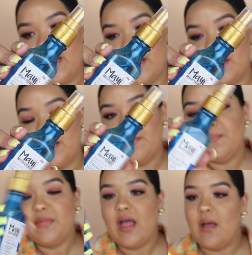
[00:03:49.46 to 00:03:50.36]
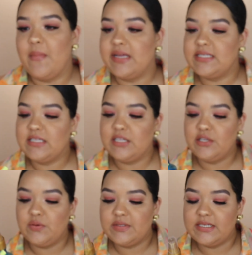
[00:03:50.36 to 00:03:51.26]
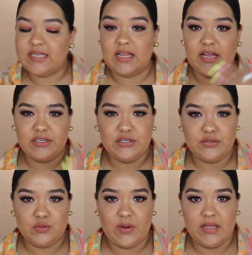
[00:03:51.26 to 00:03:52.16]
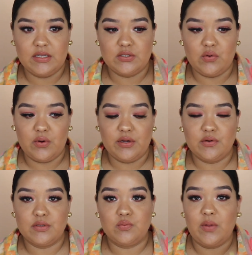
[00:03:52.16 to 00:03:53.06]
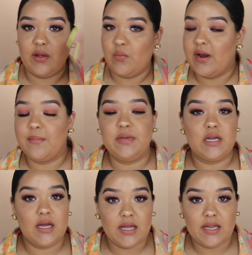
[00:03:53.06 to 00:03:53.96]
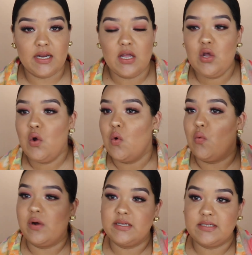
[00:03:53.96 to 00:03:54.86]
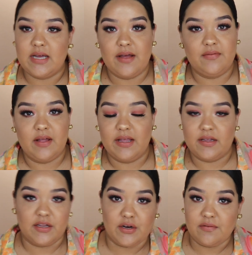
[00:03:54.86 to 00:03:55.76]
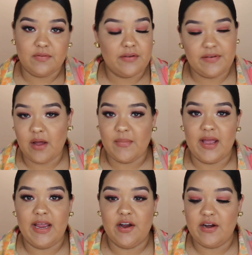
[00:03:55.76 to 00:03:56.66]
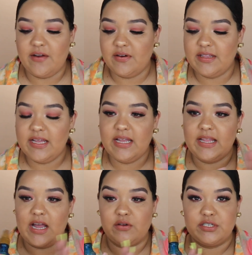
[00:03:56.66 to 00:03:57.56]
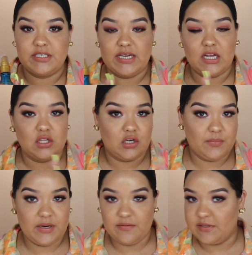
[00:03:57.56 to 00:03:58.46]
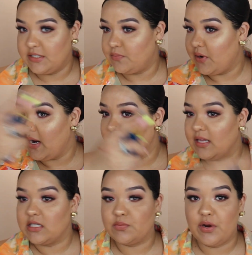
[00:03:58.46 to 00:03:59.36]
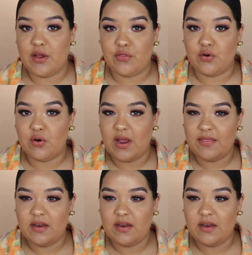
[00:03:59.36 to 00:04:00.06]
hair. I basically use this. I like to use weightless oils like when I'm done. Once I've like, you know, fluffed out my hair and everything, like I'll just take a little bit of the spray and like spray it through, and